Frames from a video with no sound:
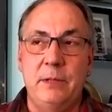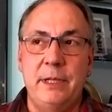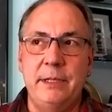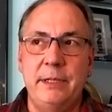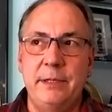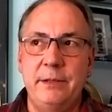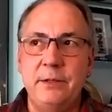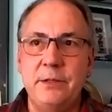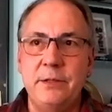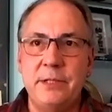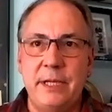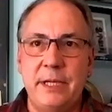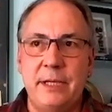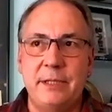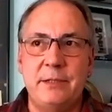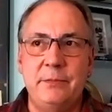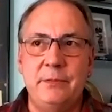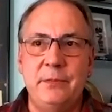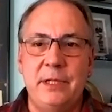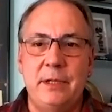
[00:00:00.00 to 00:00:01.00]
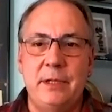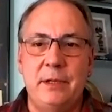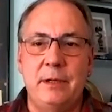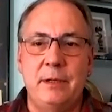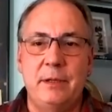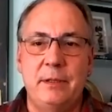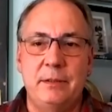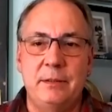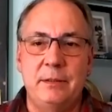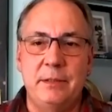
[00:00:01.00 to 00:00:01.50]
the enthusiasm in
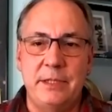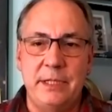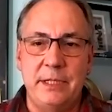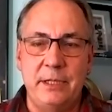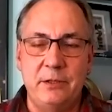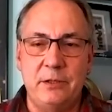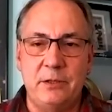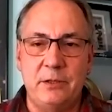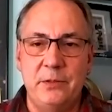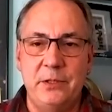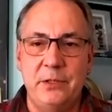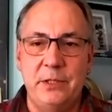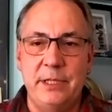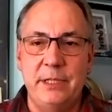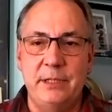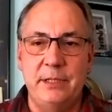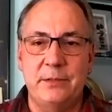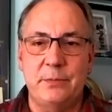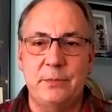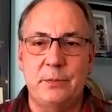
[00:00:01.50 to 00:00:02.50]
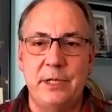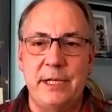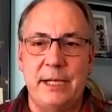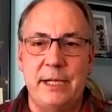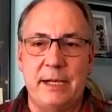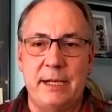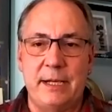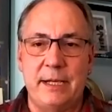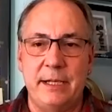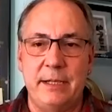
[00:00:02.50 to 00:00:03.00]
our Latino community is pretty
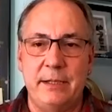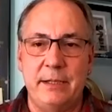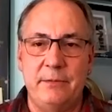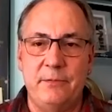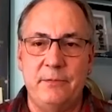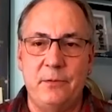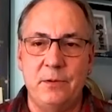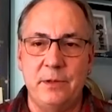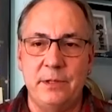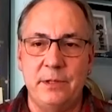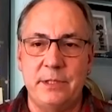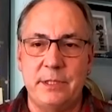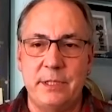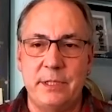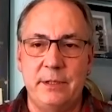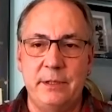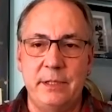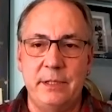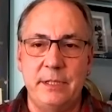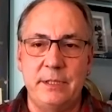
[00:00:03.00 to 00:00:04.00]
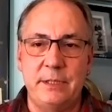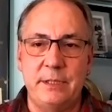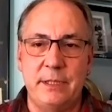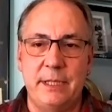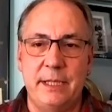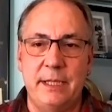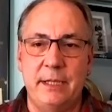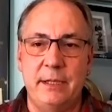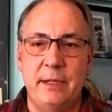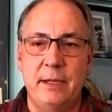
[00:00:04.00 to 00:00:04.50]
high for the series.
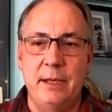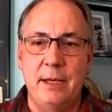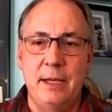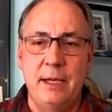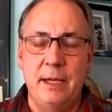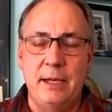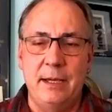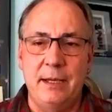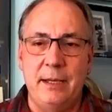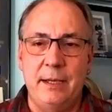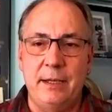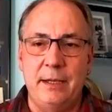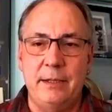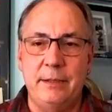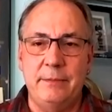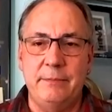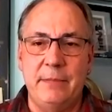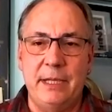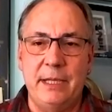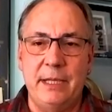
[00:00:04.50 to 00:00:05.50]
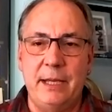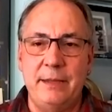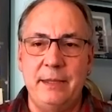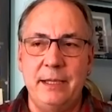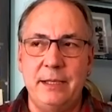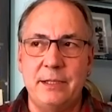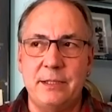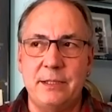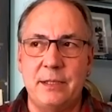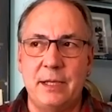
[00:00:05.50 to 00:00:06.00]
And I
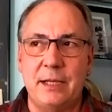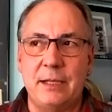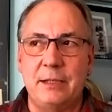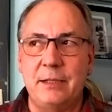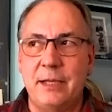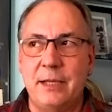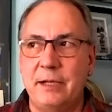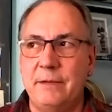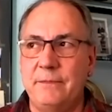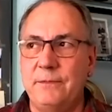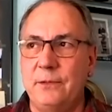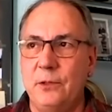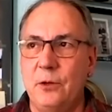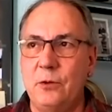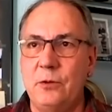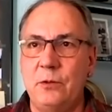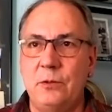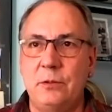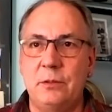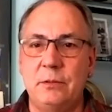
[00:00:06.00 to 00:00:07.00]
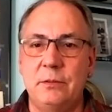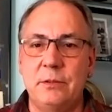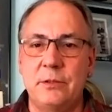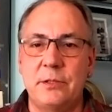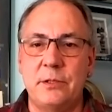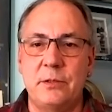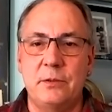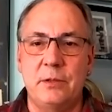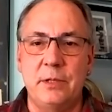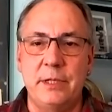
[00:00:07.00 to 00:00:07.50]
think it's like a lot of local
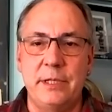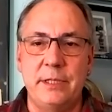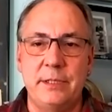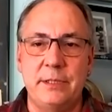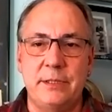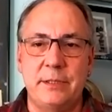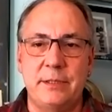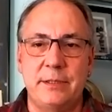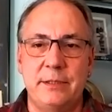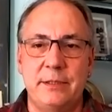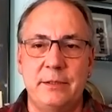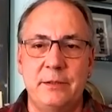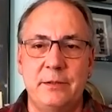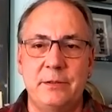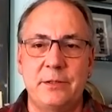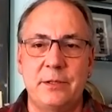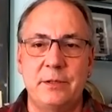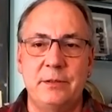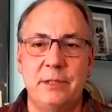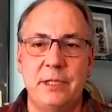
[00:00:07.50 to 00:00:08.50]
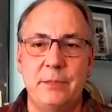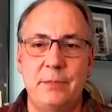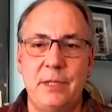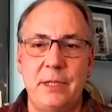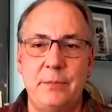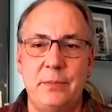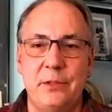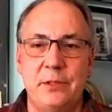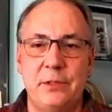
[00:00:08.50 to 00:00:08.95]
stories. There are certainly people